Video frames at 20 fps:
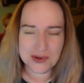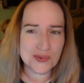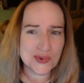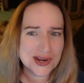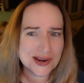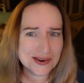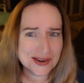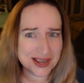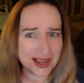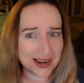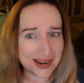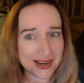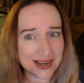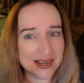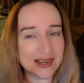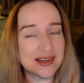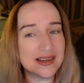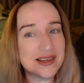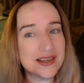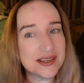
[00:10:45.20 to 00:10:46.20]
We're
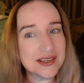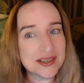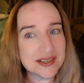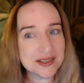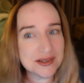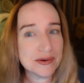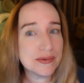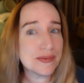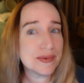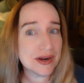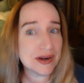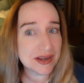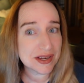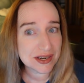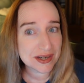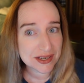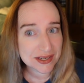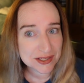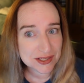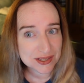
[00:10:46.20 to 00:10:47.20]
getting we're
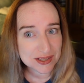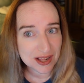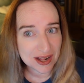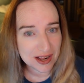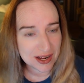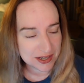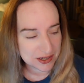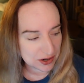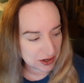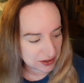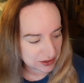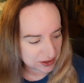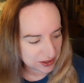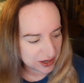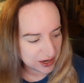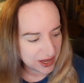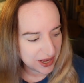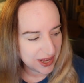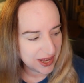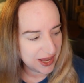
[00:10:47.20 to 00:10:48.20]
getting to the high
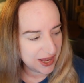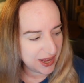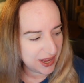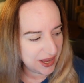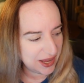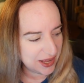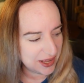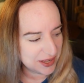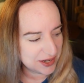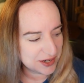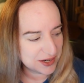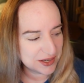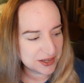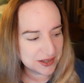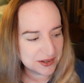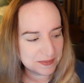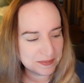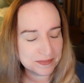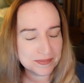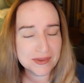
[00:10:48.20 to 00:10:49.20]
dollar, and
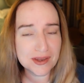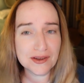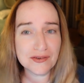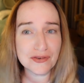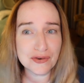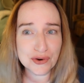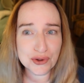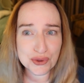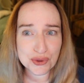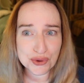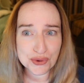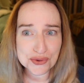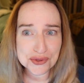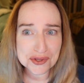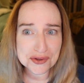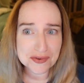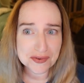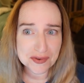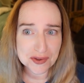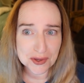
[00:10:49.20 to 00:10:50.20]
for
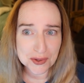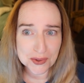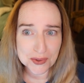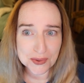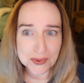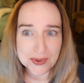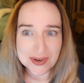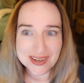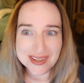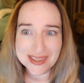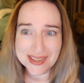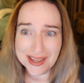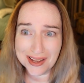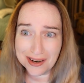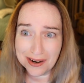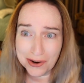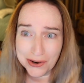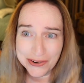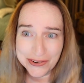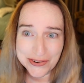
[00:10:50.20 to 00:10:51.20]
those of you
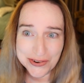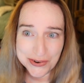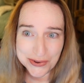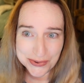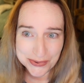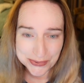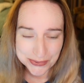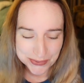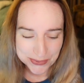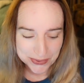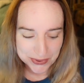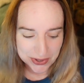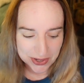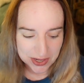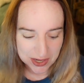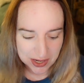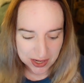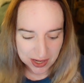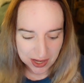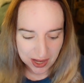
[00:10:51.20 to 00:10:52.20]
that are new,
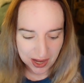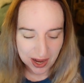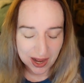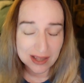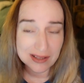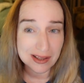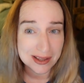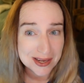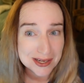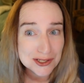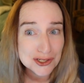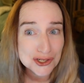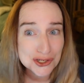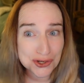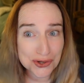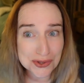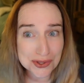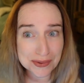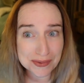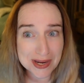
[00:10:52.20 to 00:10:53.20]
I like to
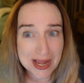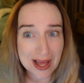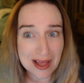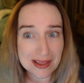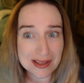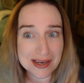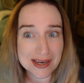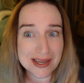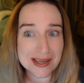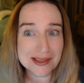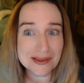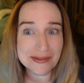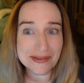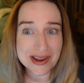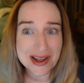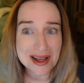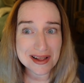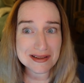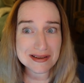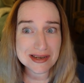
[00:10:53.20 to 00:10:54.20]
show the reality, and the
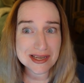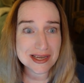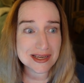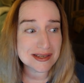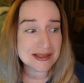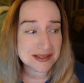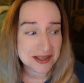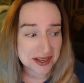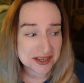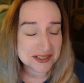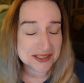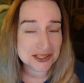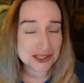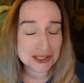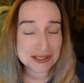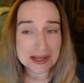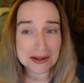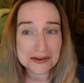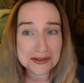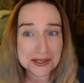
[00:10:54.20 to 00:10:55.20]
reality is I
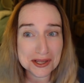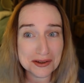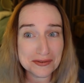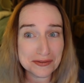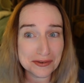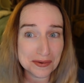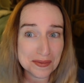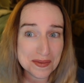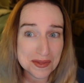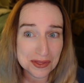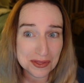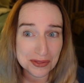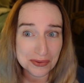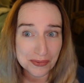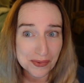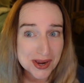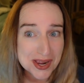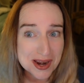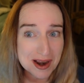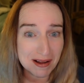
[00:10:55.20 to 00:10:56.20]
sell stuff from
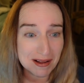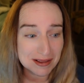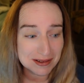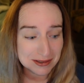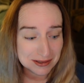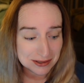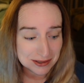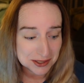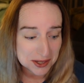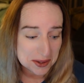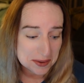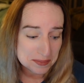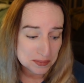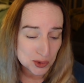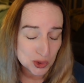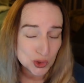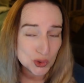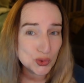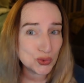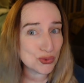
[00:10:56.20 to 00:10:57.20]
three dollars
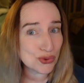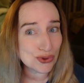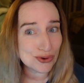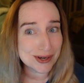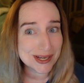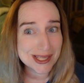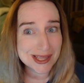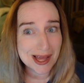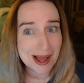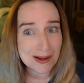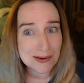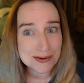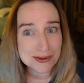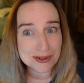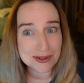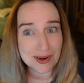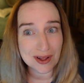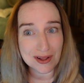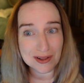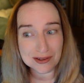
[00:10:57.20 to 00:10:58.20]
up to three
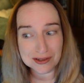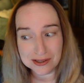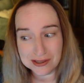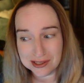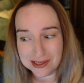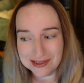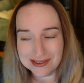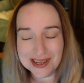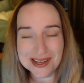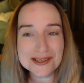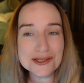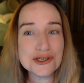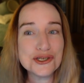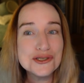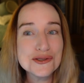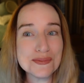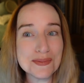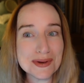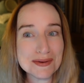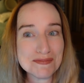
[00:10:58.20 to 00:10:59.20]
thousand dollars, and that's
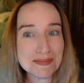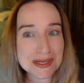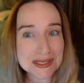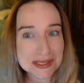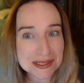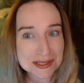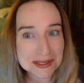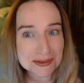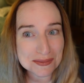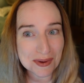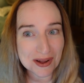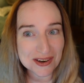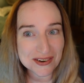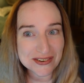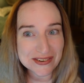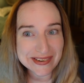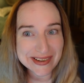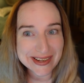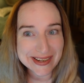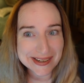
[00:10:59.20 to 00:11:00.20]
just my business
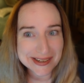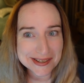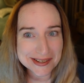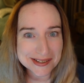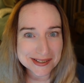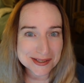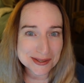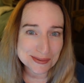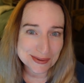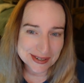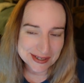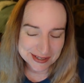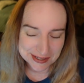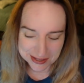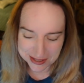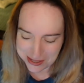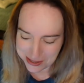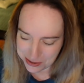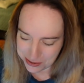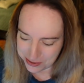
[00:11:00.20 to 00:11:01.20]
model, and it's what I
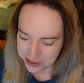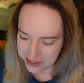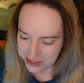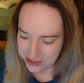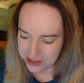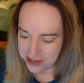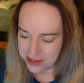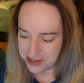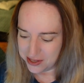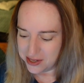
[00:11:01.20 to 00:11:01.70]
like doing.